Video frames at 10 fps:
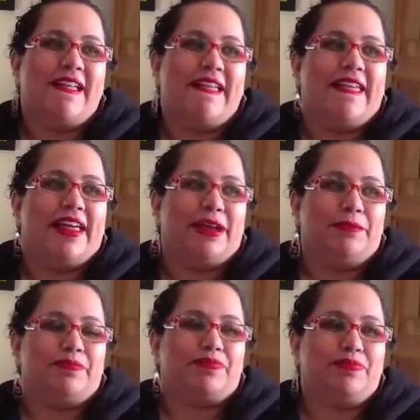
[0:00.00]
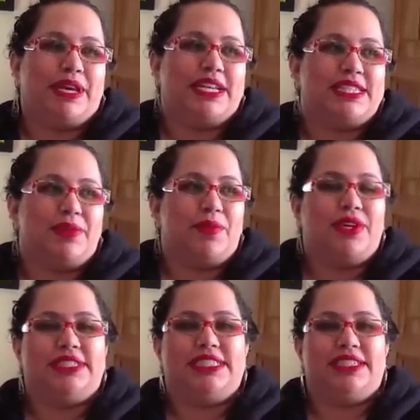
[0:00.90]
Um, because they
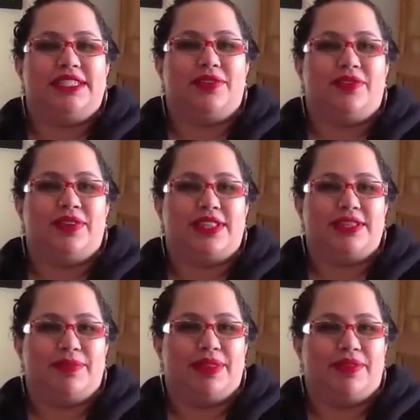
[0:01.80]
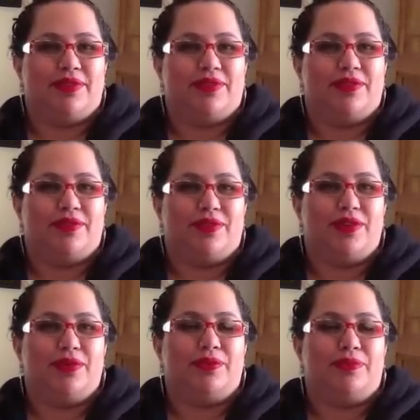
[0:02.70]
weren't dealing with some of the
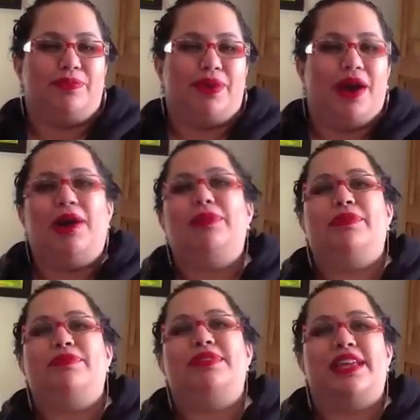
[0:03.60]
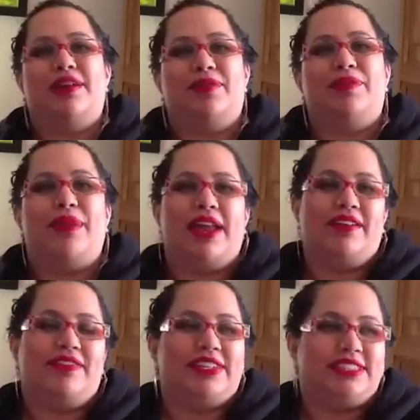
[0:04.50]
root problems that were
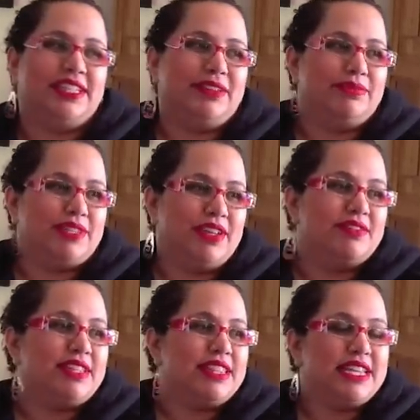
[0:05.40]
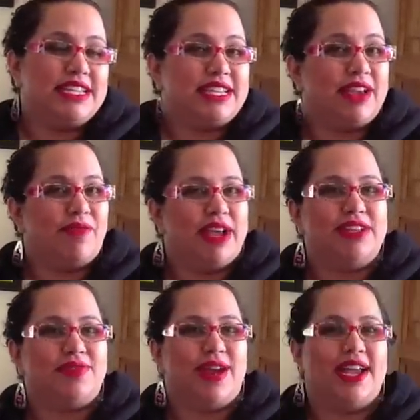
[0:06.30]
manifesting themselves in things like
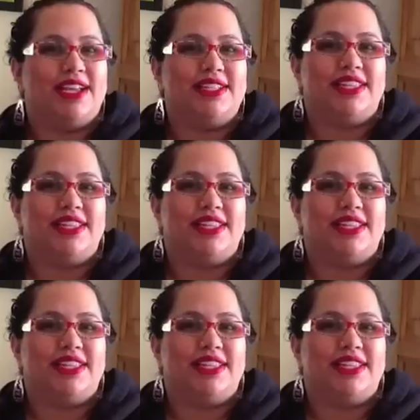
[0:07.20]
race riots.